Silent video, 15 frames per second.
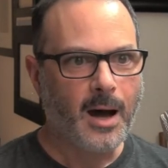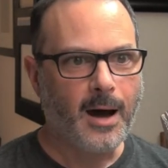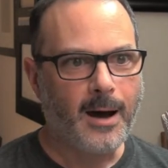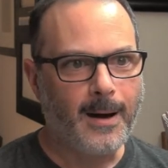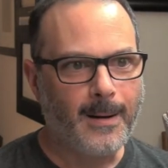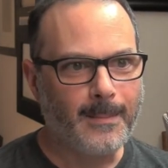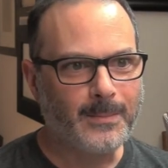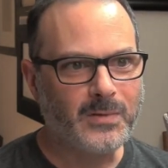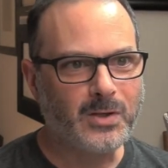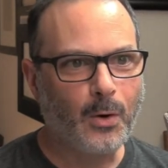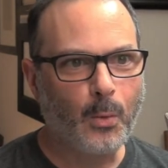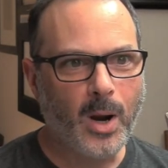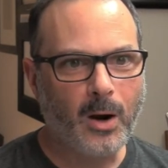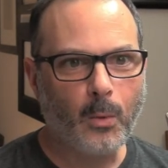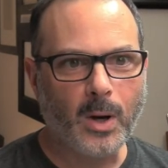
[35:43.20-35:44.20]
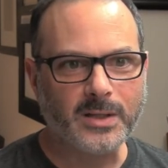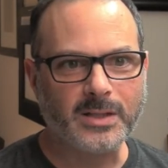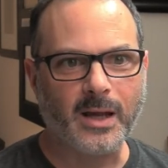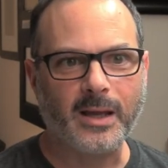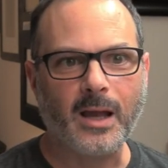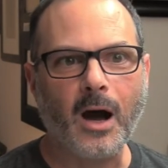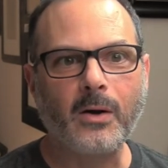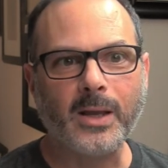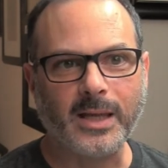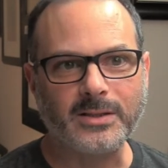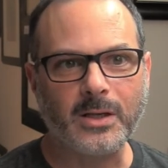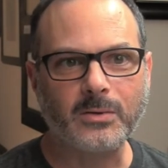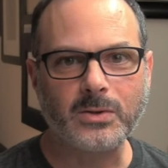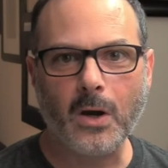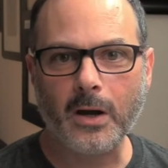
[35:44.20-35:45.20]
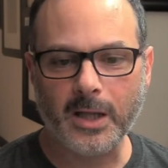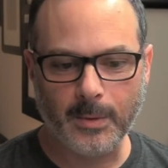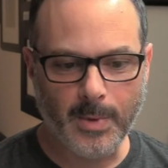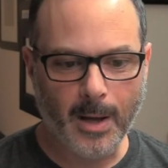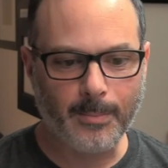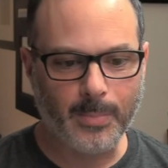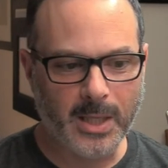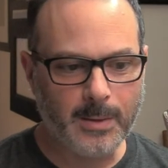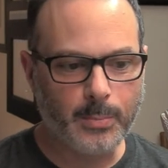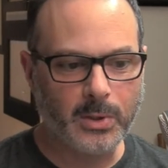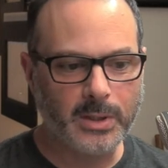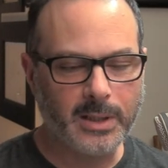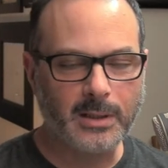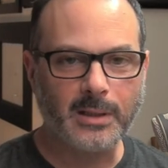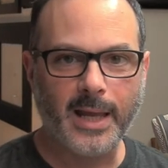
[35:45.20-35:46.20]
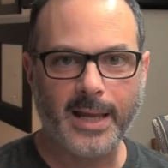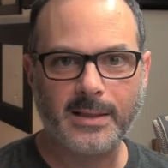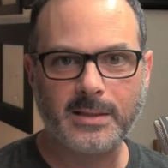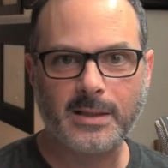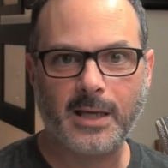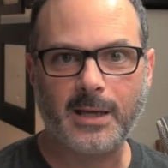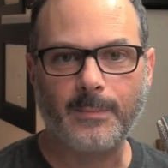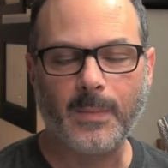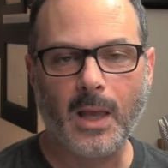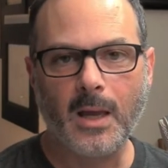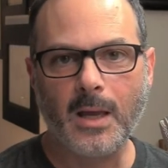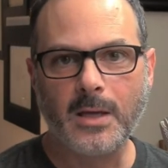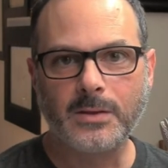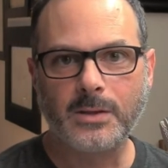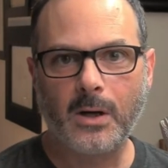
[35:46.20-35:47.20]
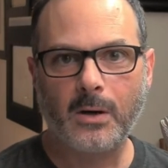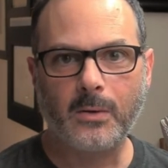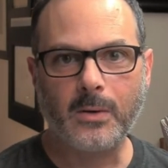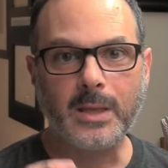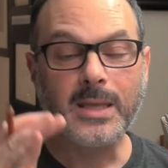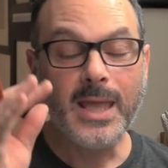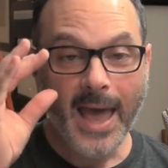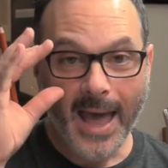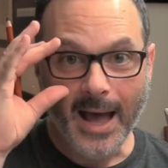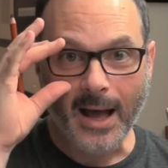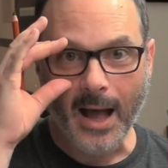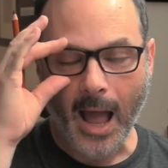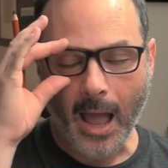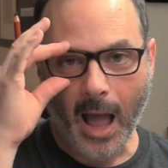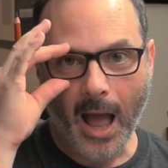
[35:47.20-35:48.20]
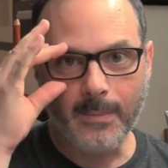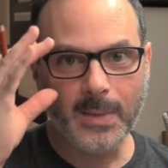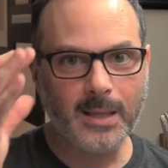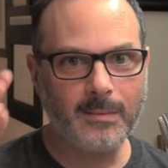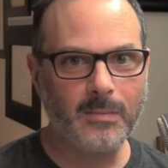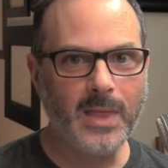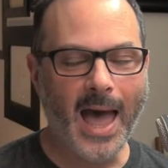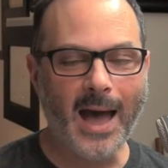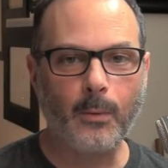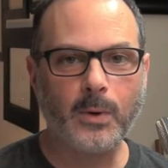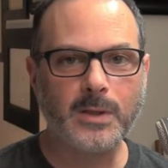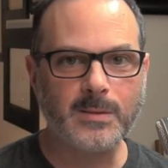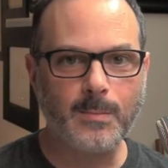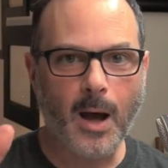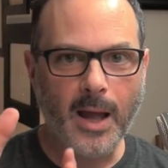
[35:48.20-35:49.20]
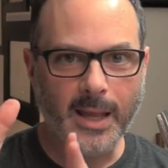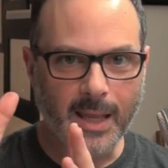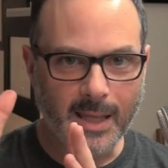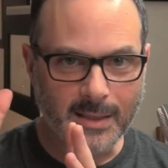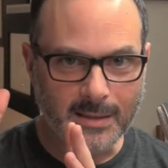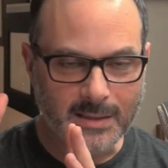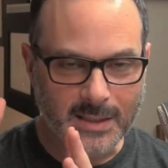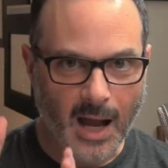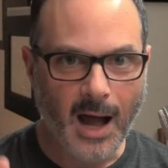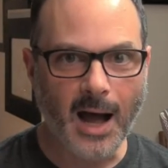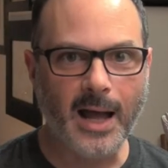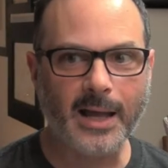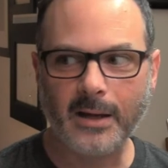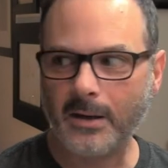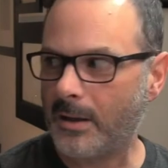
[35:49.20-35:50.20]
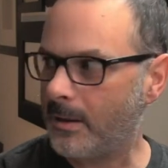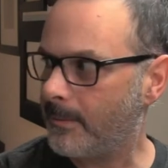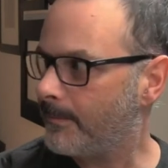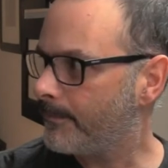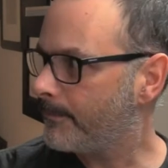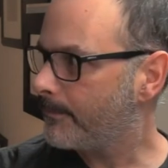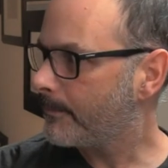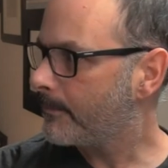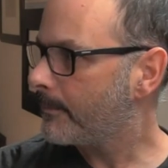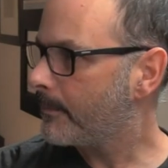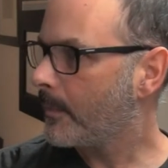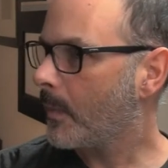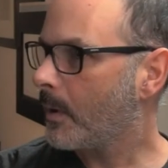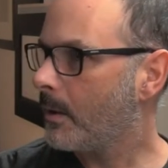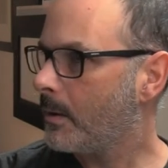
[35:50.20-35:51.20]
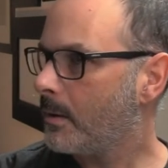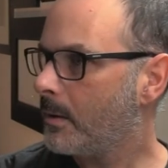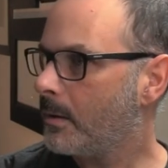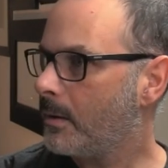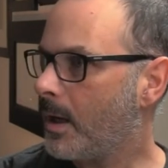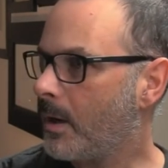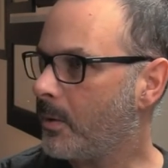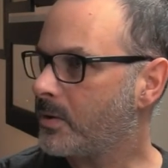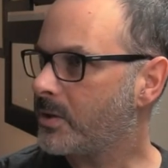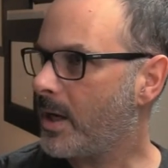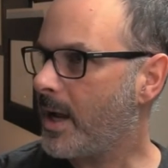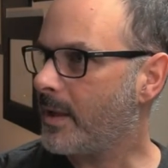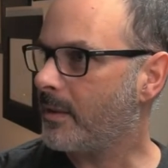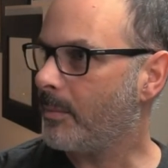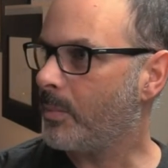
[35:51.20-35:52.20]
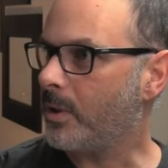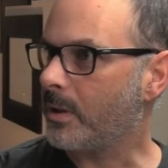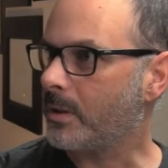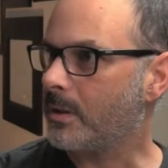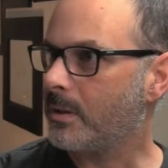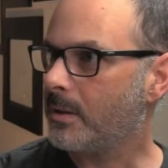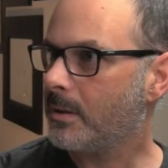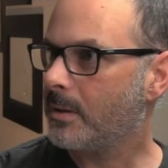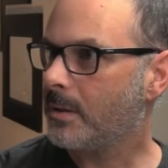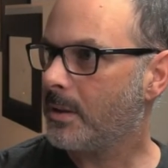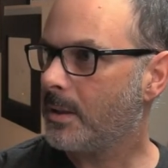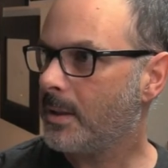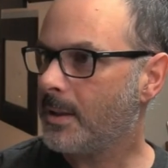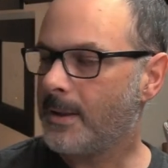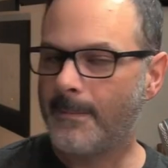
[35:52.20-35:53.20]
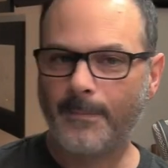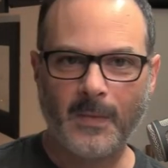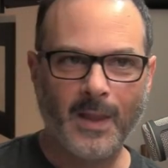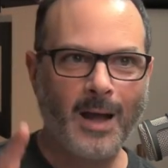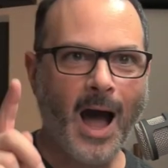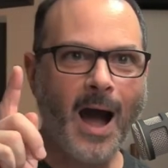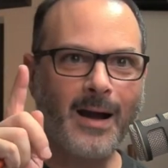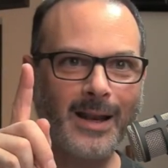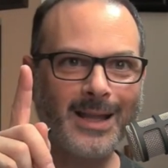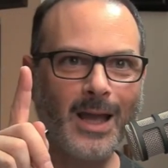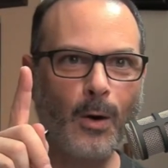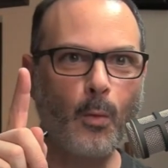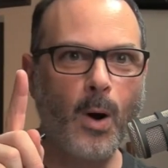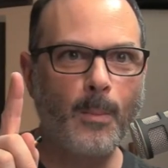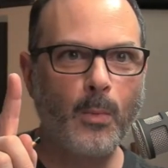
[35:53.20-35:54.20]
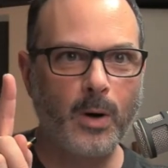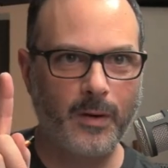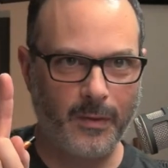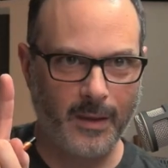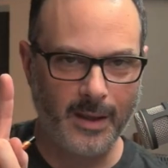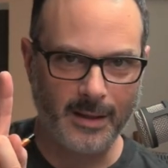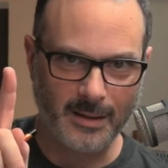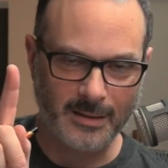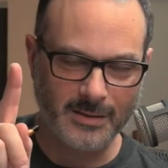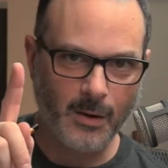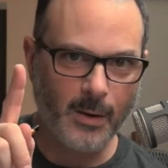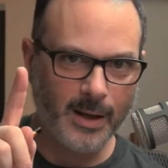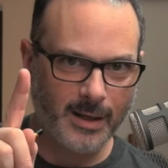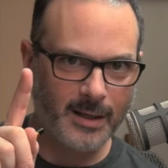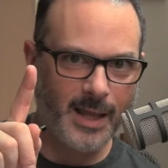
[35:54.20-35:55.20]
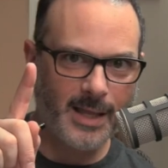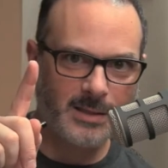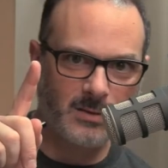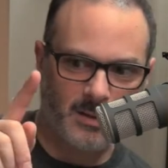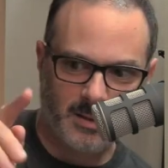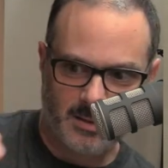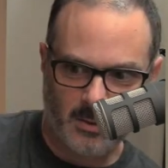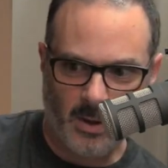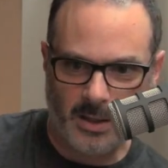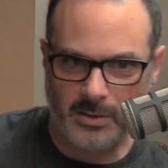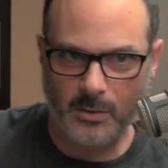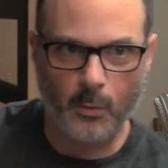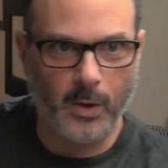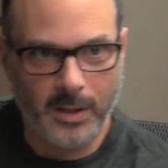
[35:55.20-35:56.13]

Um, so where was I? Okay, so talking about people in the landscape. So yeah, I, I mean that was my entire. I wish I had the book. I'm gonna get one more thing so I can answer this question.